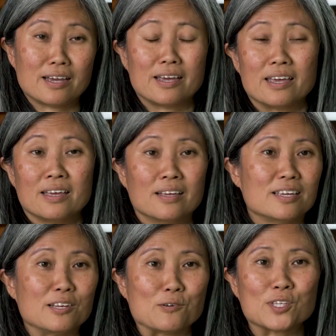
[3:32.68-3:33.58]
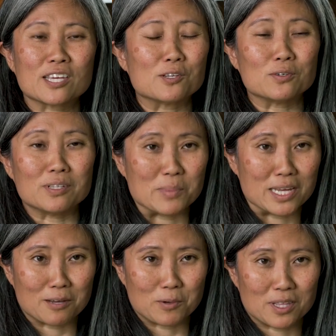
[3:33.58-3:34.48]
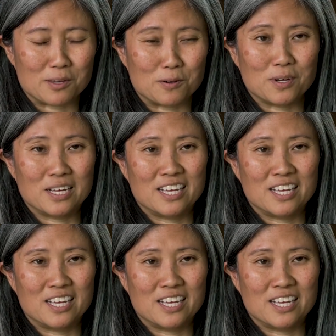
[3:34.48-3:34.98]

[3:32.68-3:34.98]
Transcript: I, you know, schedule a meeting with you?